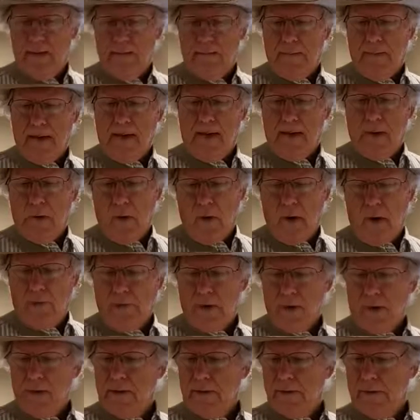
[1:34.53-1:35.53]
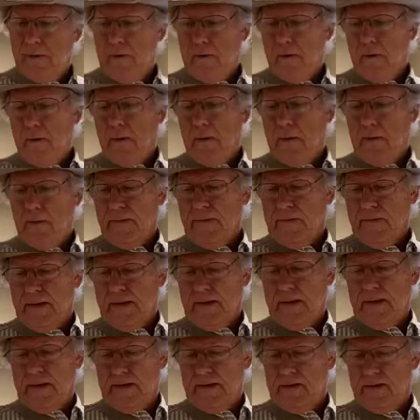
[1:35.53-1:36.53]
Many women do noble
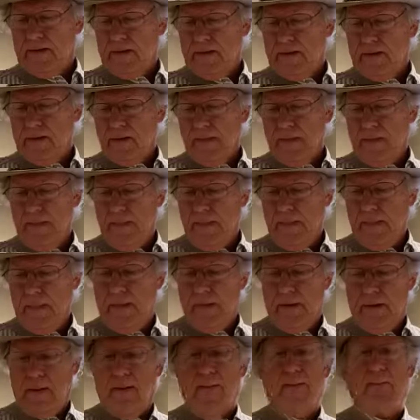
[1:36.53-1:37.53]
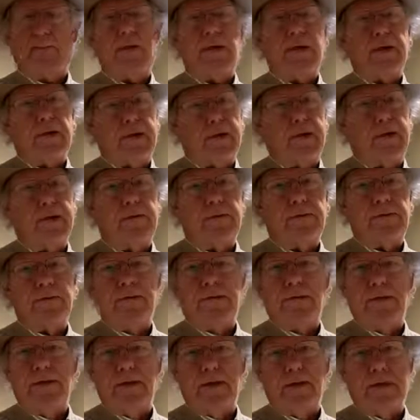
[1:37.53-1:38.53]
things, but
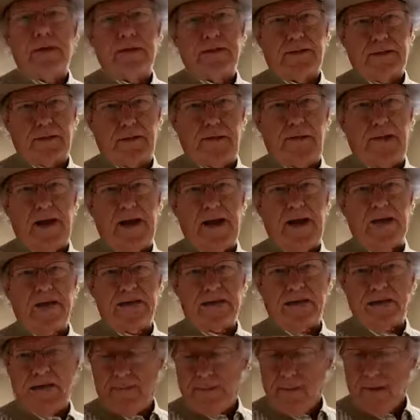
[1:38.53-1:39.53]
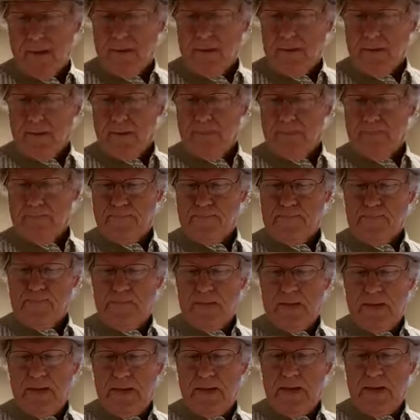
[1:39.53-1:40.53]
you surpass them all.
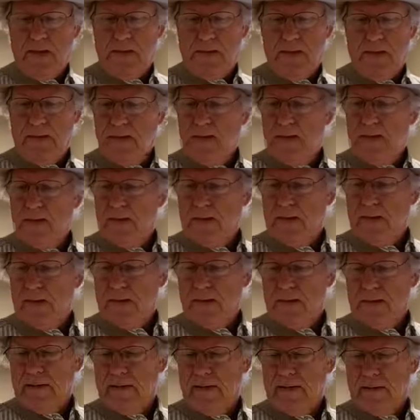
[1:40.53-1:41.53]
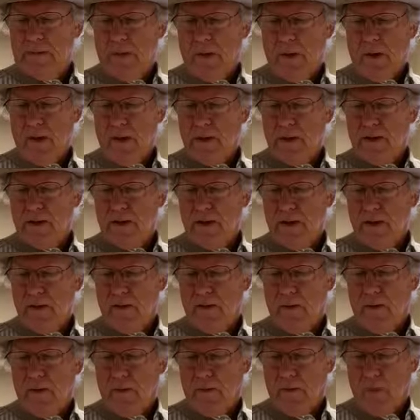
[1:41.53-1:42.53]
These words
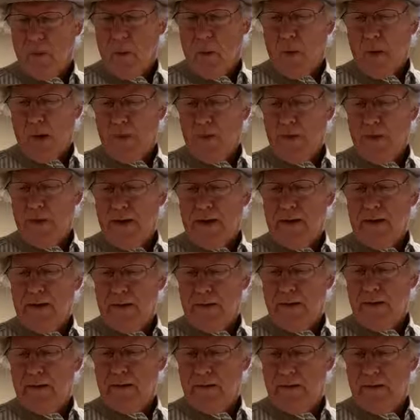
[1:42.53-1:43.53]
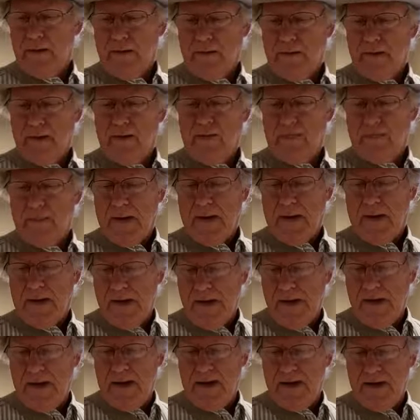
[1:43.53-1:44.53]
were, written of my
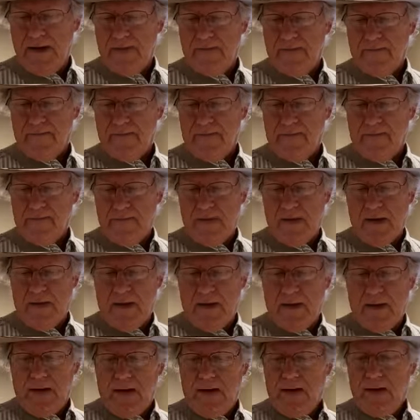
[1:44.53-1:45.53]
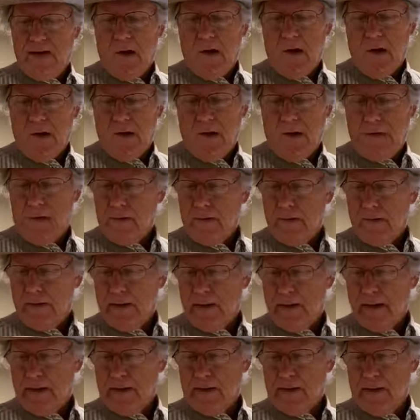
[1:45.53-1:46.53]
Eve and all
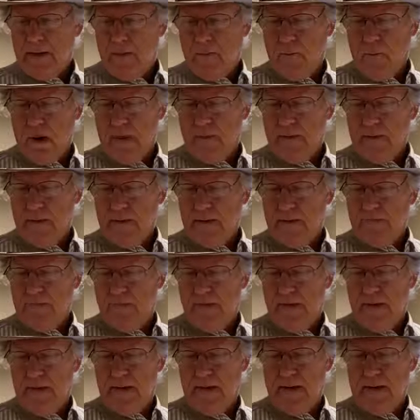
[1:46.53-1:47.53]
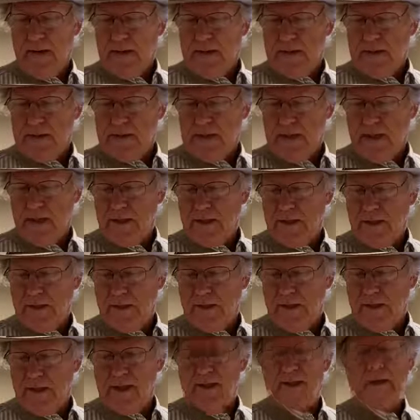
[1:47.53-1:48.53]
godly women
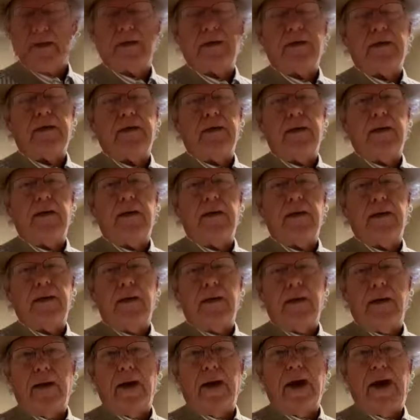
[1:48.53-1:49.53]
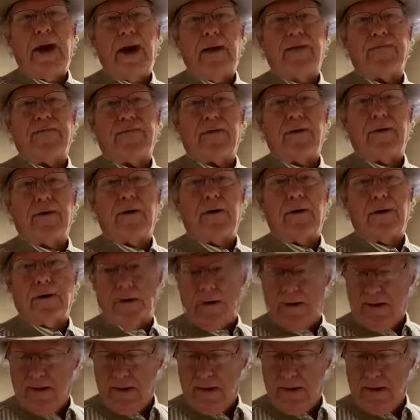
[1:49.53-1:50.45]
centuries after her